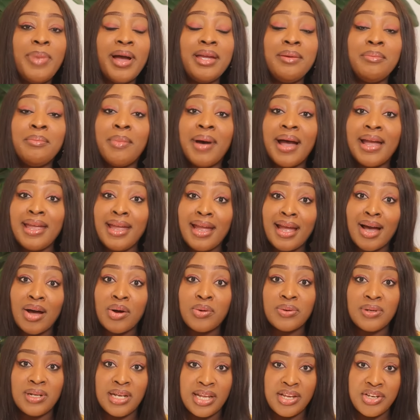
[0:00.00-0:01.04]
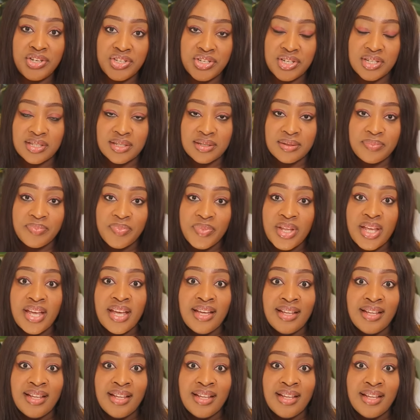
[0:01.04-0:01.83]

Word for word: by my calculation,